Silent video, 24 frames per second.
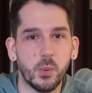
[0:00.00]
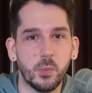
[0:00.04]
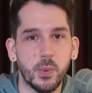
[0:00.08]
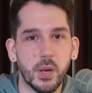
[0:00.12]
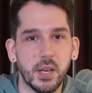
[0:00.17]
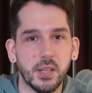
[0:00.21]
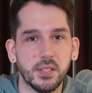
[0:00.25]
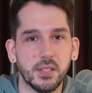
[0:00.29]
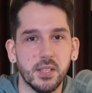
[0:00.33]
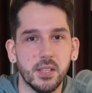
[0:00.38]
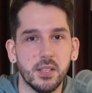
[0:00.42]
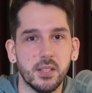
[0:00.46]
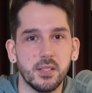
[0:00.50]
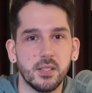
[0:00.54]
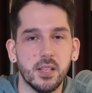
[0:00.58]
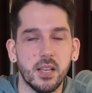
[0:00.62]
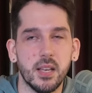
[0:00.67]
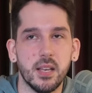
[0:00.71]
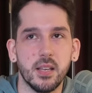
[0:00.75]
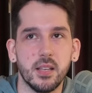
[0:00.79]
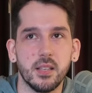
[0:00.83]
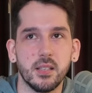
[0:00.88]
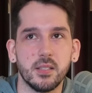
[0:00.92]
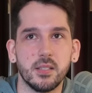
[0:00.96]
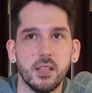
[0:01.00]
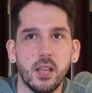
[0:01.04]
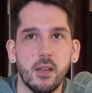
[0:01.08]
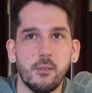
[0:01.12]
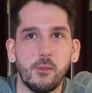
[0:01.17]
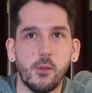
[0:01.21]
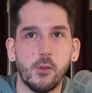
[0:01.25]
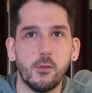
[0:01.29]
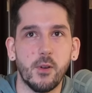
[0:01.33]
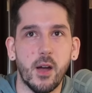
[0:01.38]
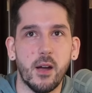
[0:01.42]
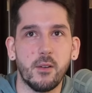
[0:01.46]
Picks is
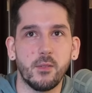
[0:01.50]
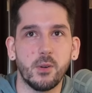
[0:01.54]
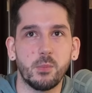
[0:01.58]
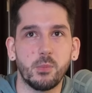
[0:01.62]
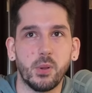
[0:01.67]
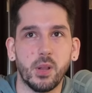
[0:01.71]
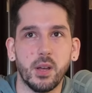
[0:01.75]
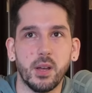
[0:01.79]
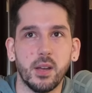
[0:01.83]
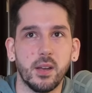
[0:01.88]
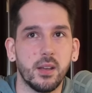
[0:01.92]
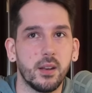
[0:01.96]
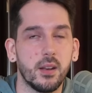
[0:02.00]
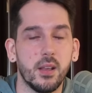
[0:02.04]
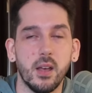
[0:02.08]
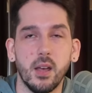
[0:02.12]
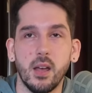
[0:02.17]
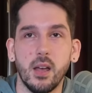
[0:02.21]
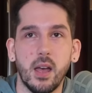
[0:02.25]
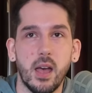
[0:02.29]
if you've ever played